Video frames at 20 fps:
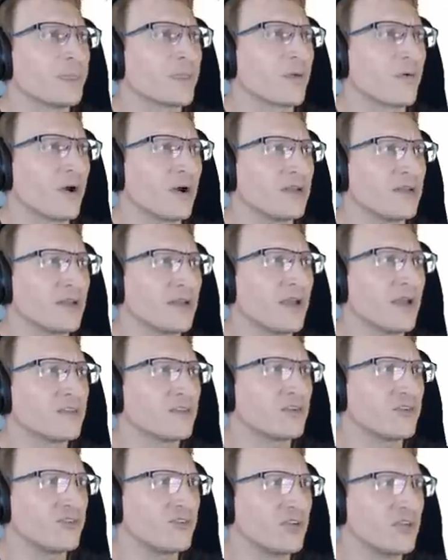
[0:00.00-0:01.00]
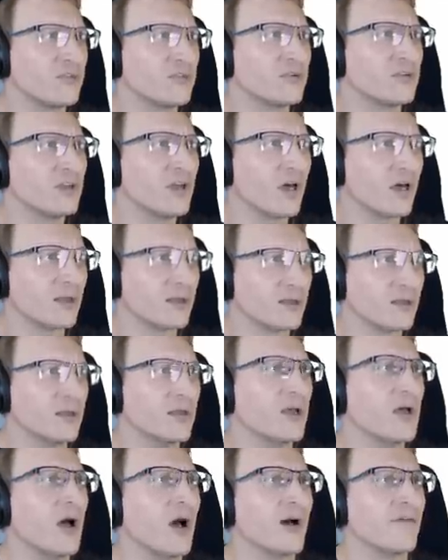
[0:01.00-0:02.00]
Crytek has achieved none
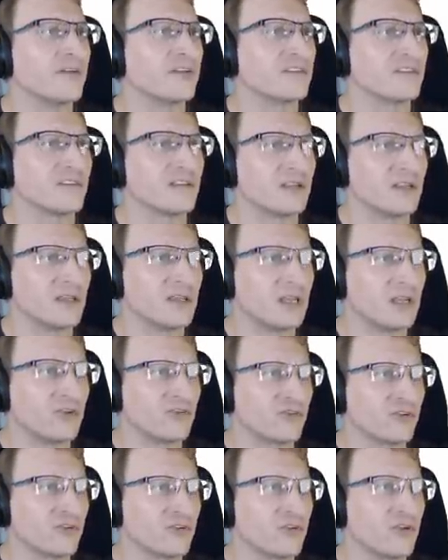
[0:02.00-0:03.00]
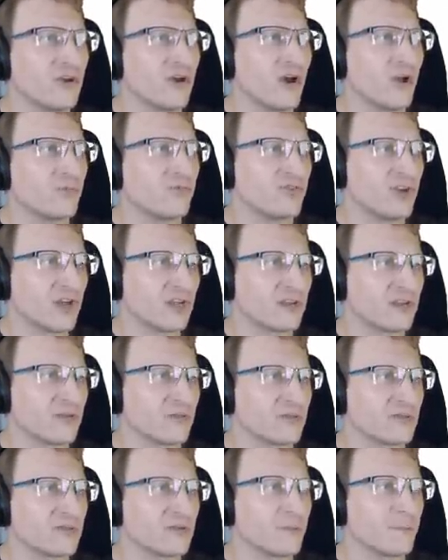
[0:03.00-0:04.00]
of its litigation
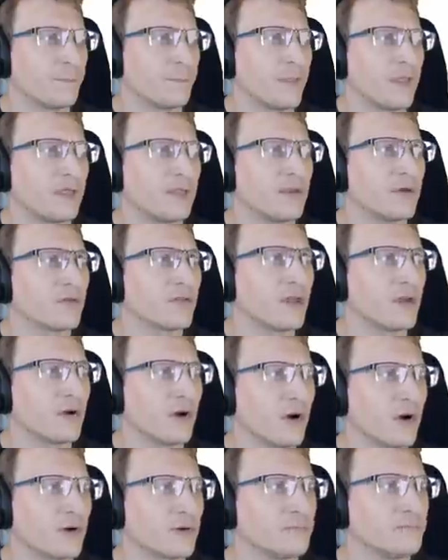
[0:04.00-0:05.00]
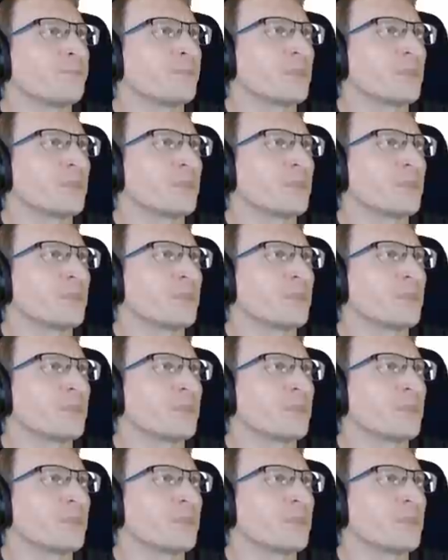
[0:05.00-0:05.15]
objectives. And here they are.